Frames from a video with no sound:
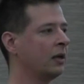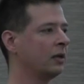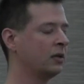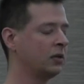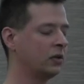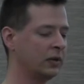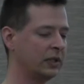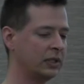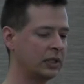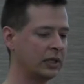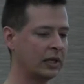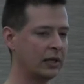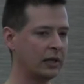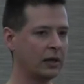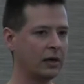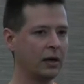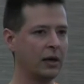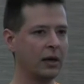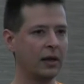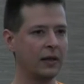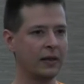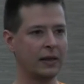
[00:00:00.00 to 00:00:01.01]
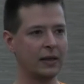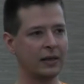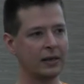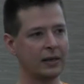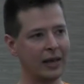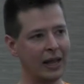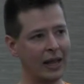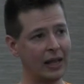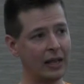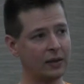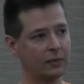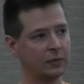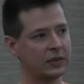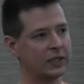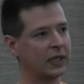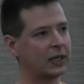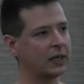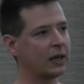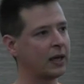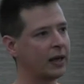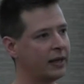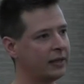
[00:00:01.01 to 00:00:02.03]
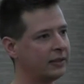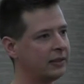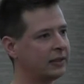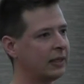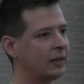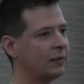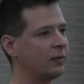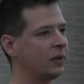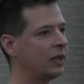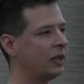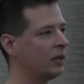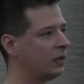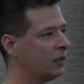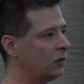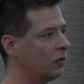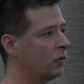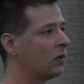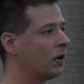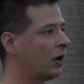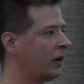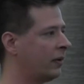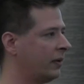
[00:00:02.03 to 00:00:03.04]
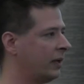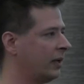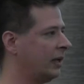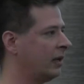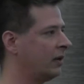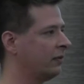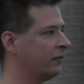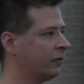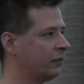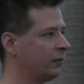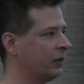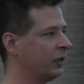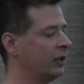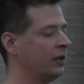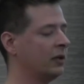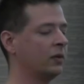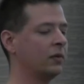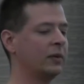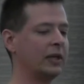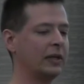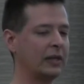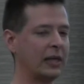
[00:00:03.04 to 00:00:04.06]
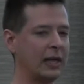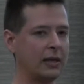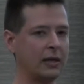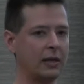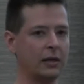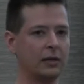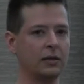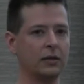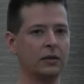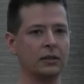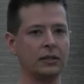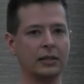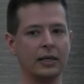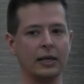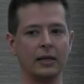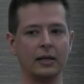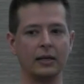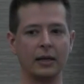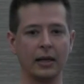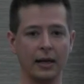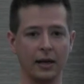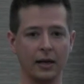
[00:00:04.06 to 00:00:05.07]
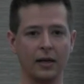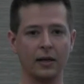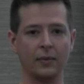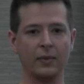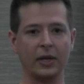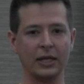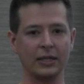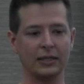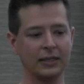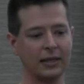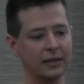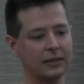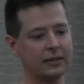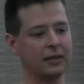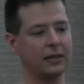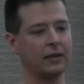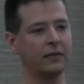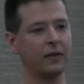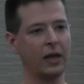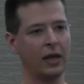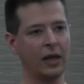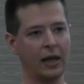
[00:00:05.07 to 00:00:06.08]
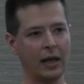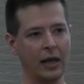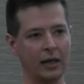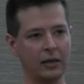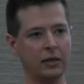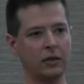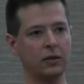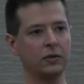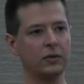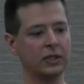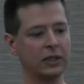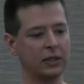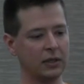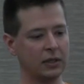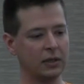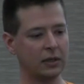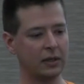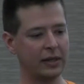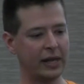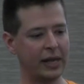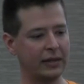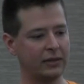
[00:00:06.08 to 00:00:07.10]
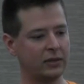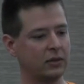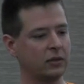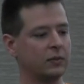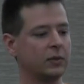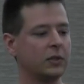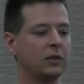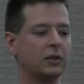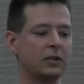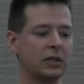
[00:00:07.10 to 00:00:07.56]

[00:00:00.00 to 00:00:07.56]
to each other that names a concept that you already are familiar with and understand and can make sense of and use in your classroom. So